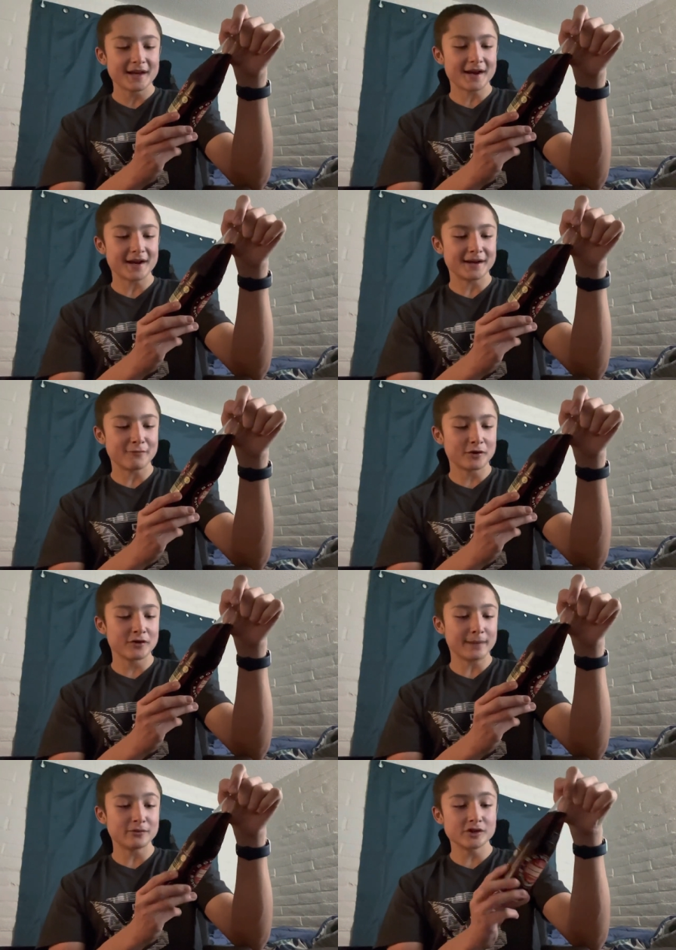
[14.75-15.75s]
Um, 42
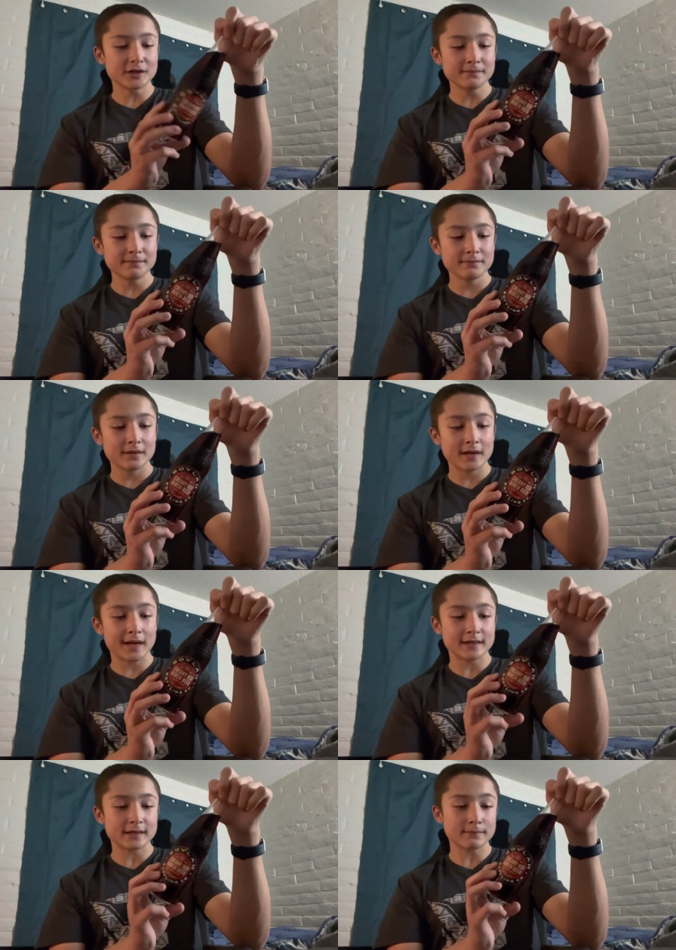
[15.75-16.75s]
grams of sugar,
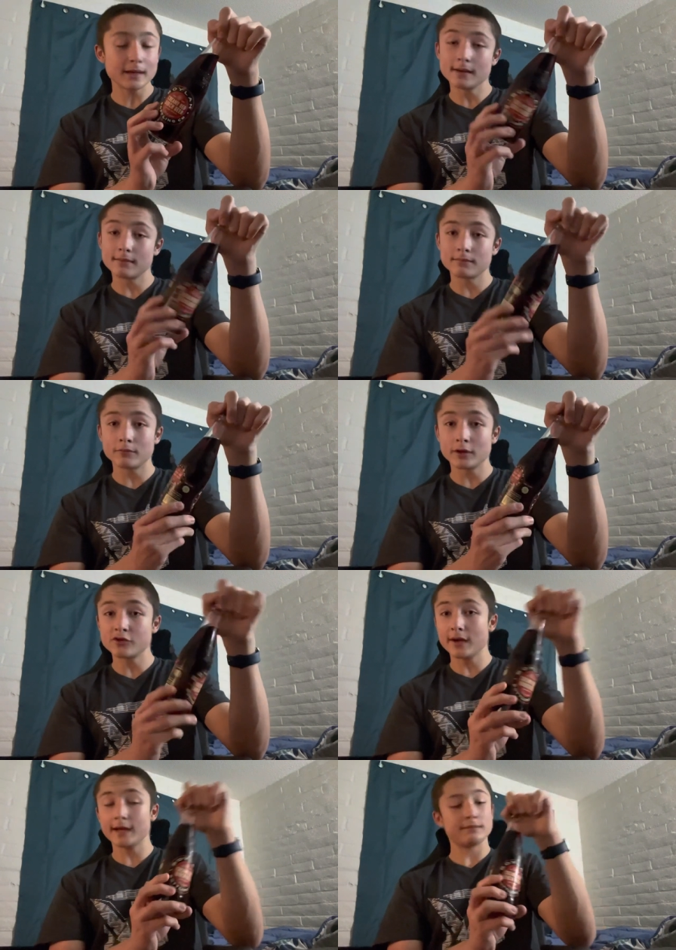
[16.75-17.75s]
and um, yeah, we're gonna
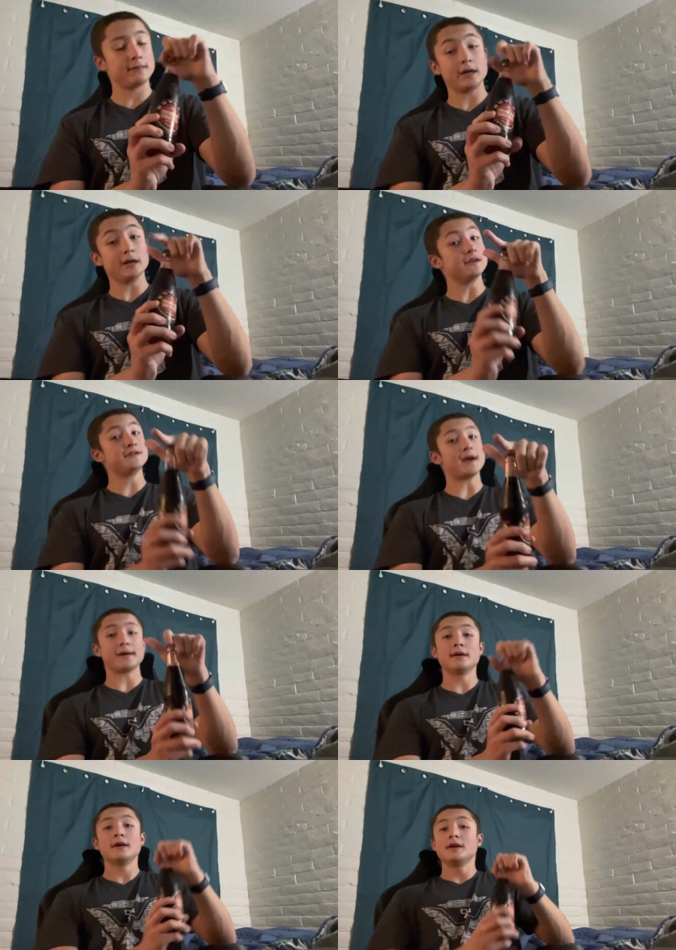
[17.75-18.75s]
try it here in a
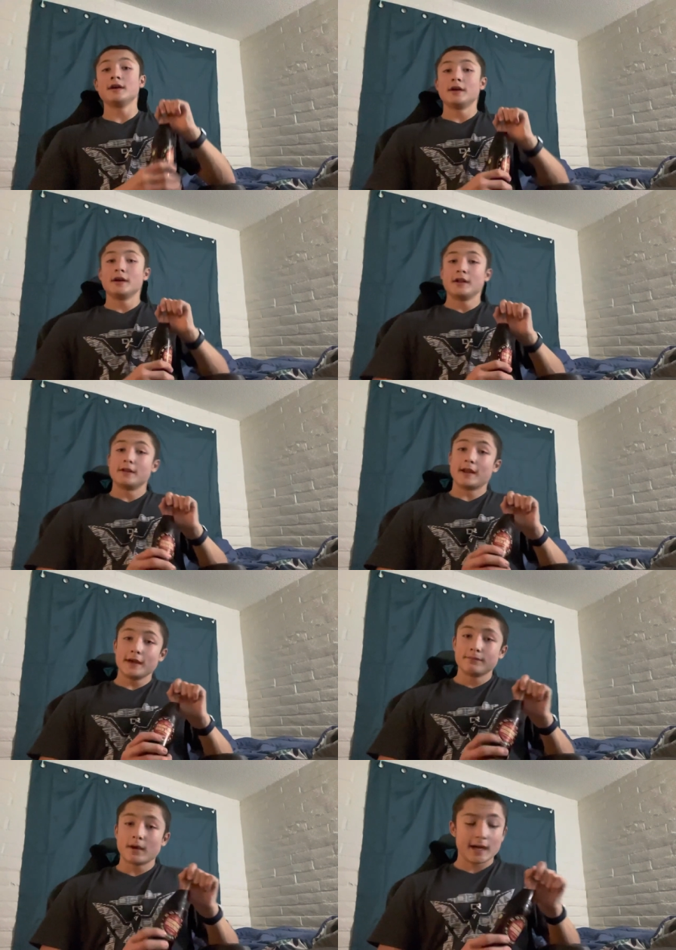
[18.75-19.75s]
second.
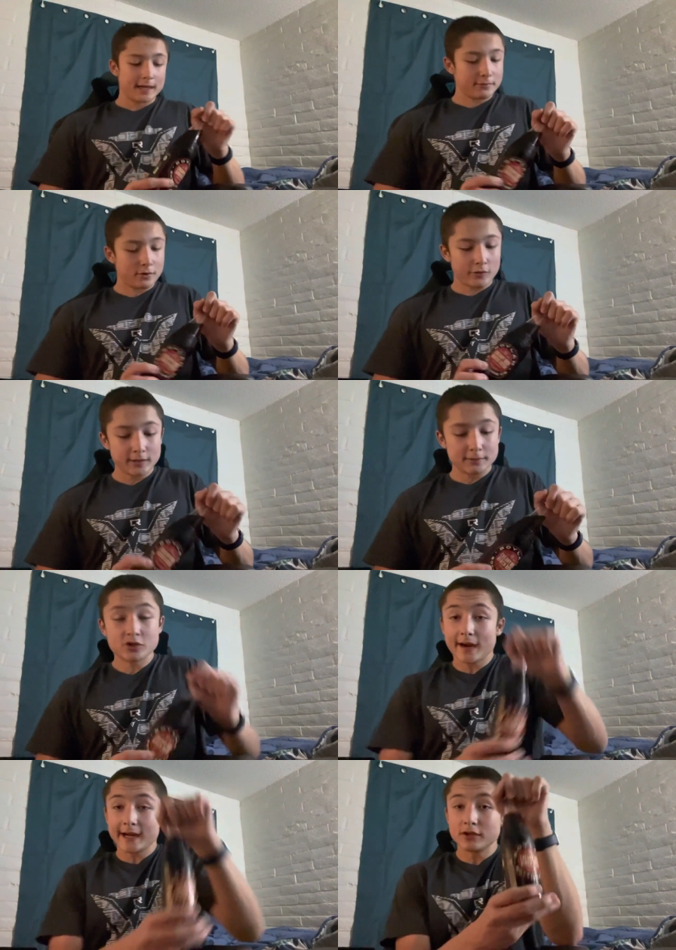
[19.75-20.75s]
Today, I am going to be
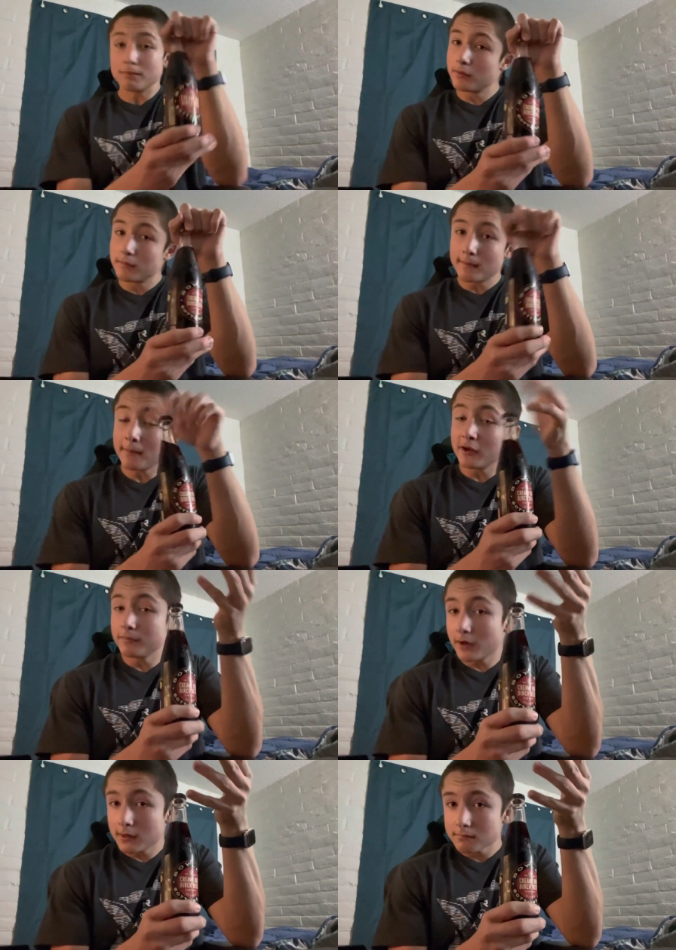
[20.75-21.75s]
trying to, my place of
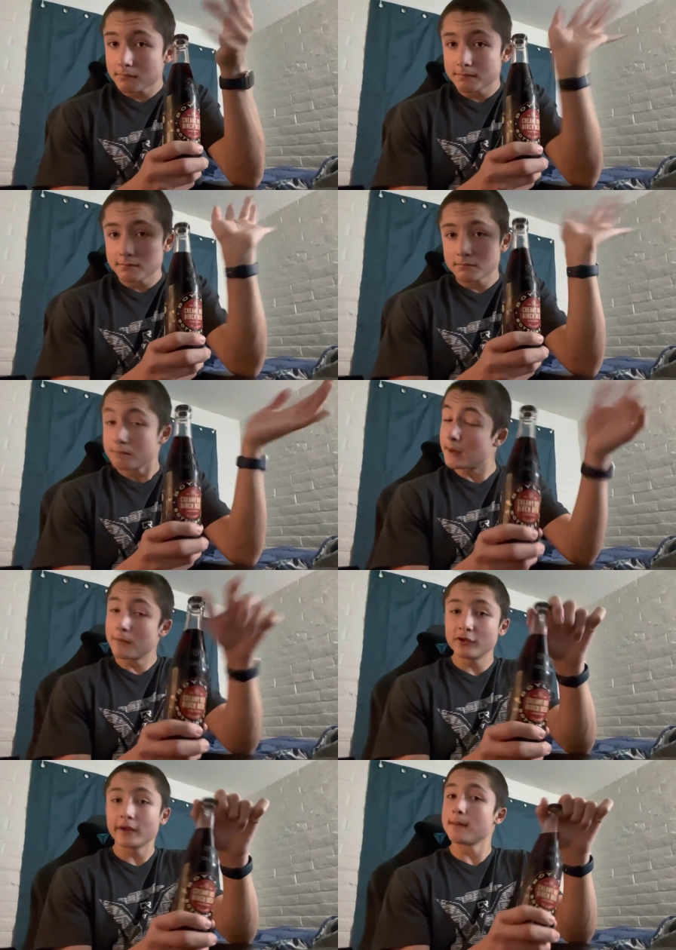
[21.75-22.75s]
PR, but I'm
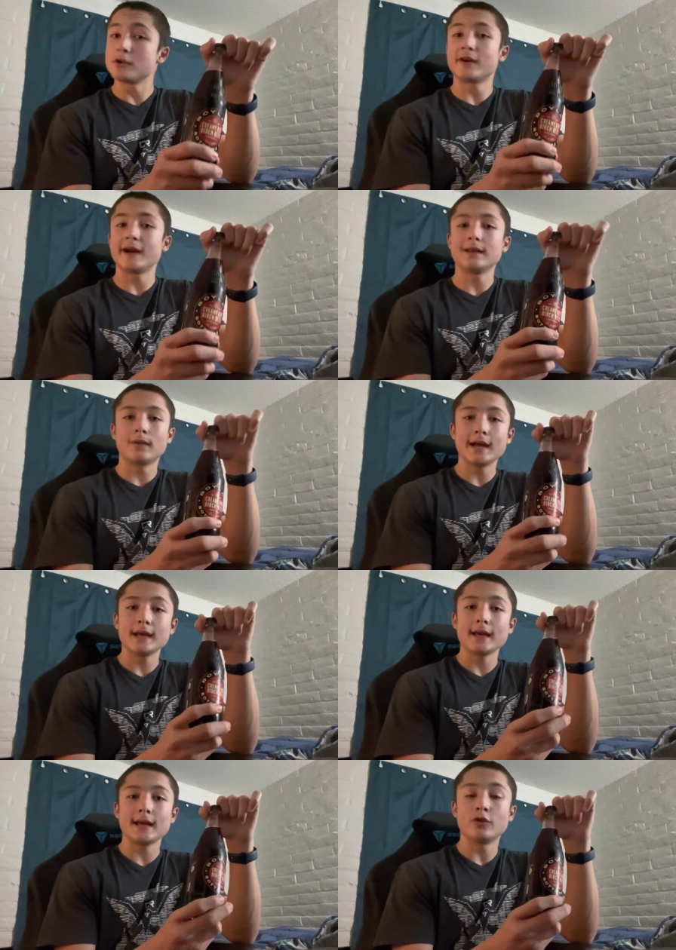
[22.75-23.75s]
most likely gonna be trying to
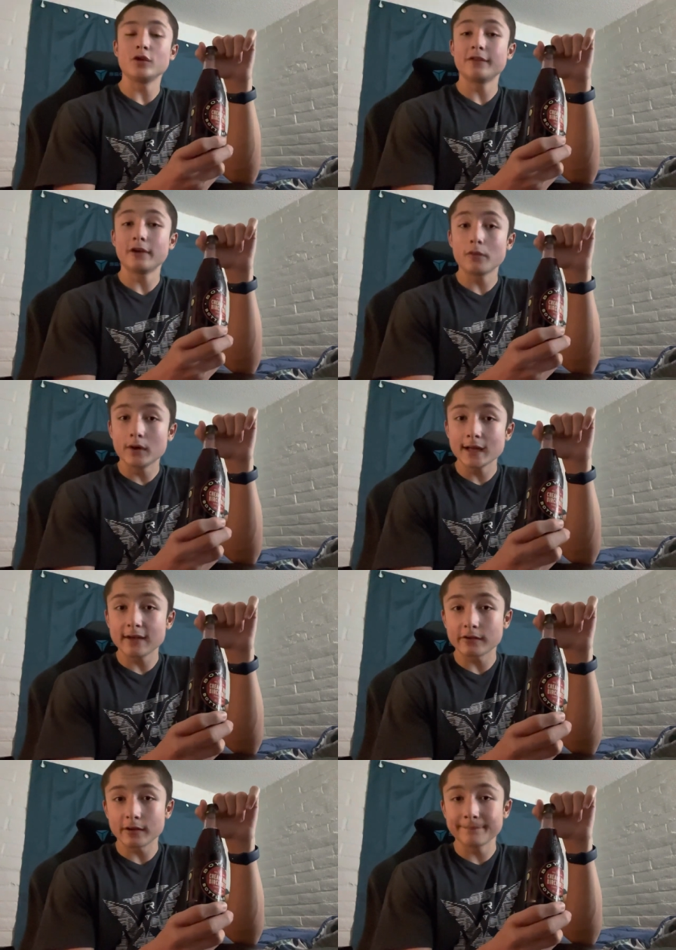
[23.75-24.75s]
write a 250 word
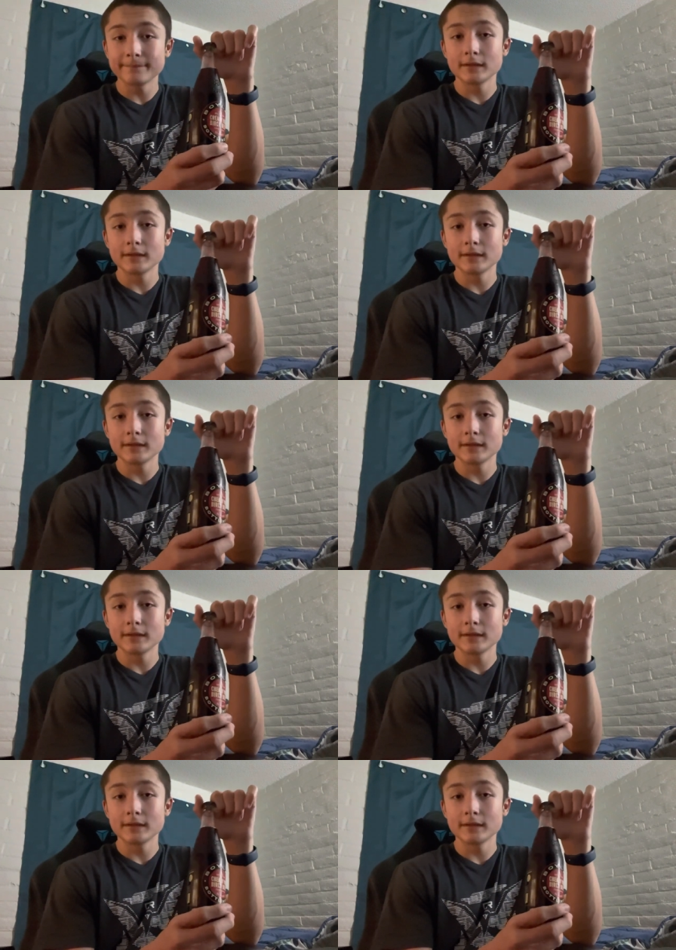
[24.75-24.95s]
essay